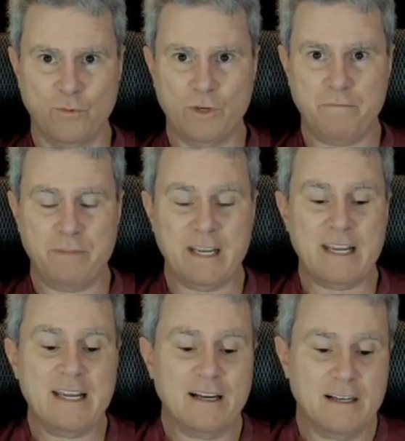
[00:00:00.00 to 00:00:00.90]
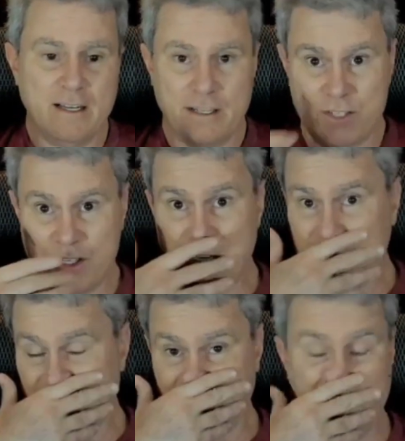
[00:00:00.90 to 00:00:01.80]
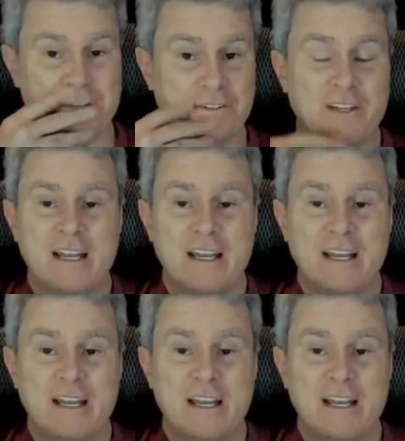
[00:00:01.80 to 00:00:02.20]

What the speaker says: would be stealing the vote.